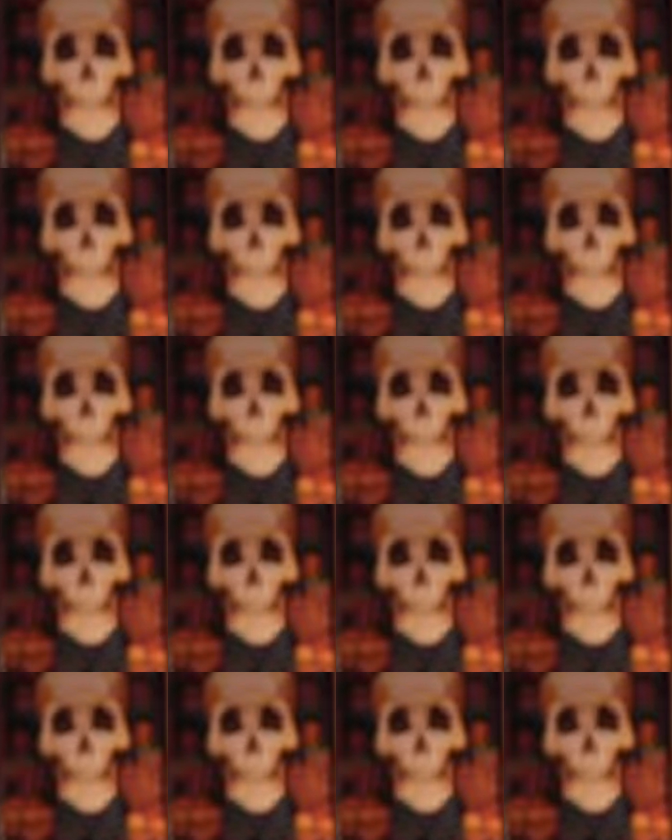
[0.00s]

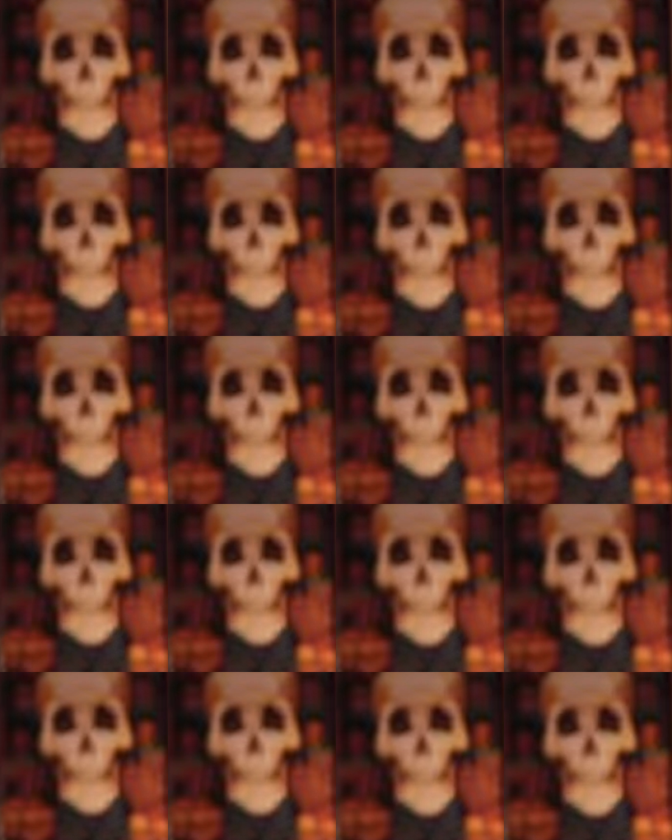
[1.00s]

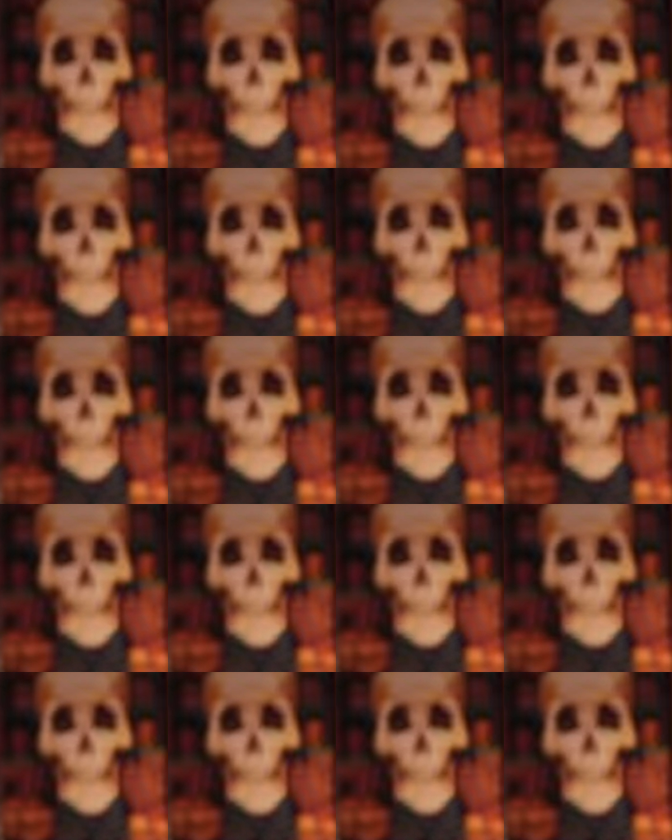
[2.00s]

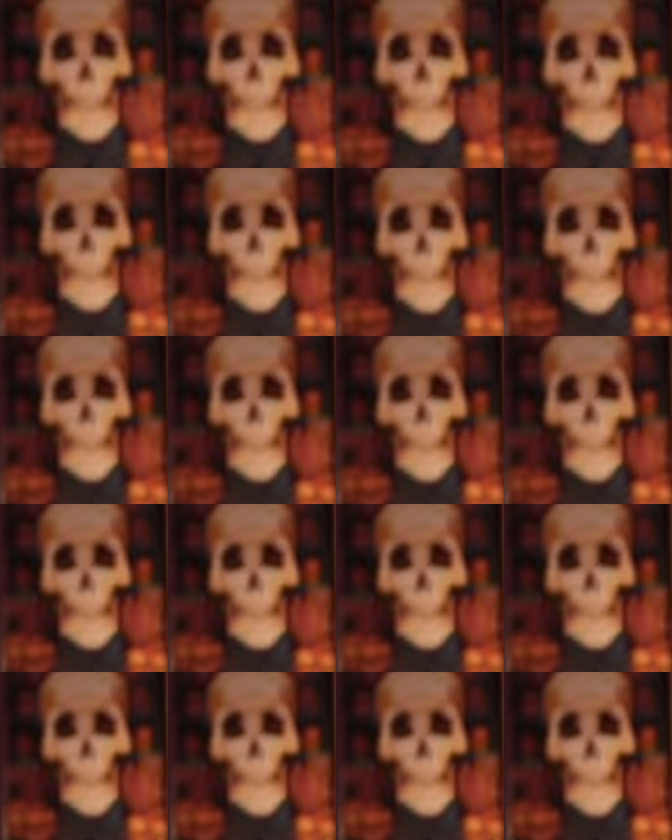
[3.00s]

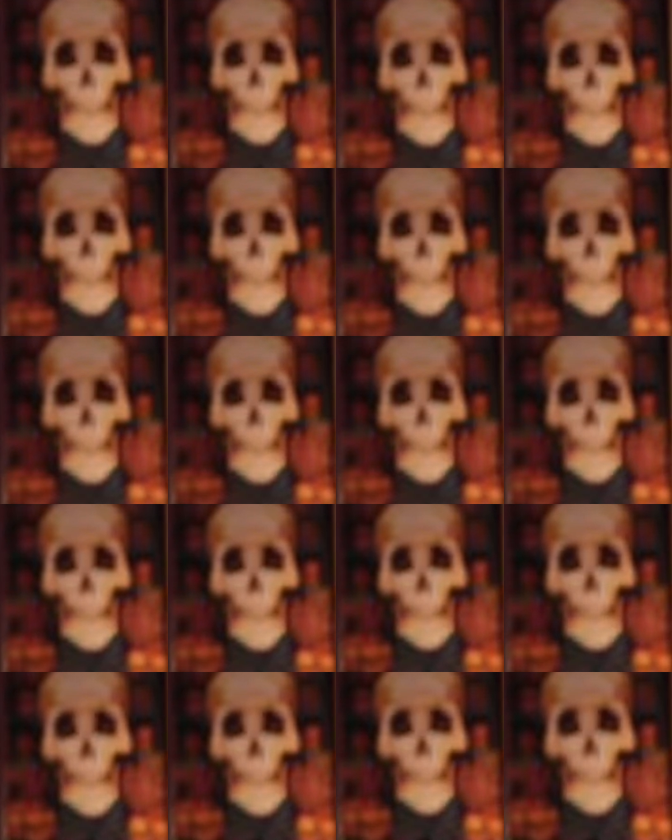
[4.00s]

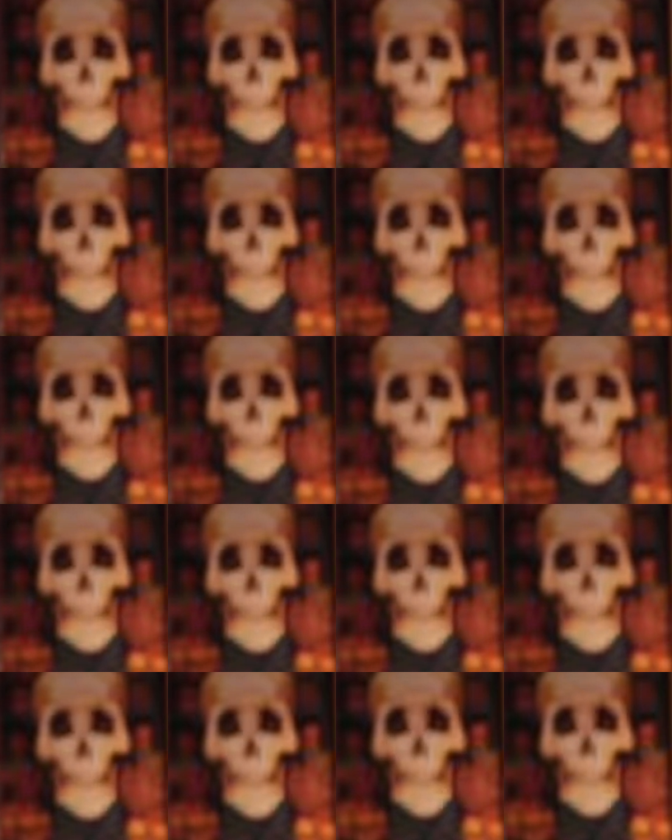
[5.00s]

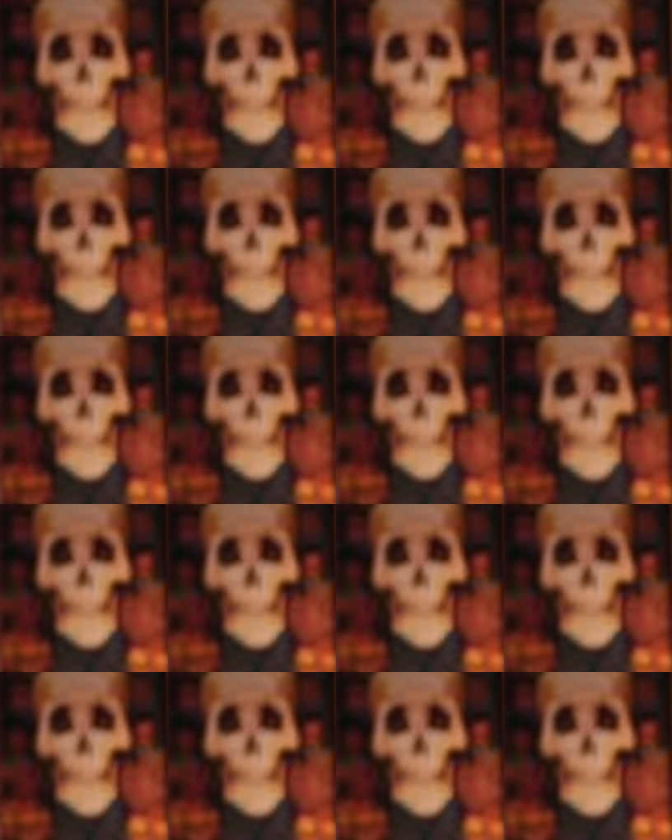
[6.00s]
(silent)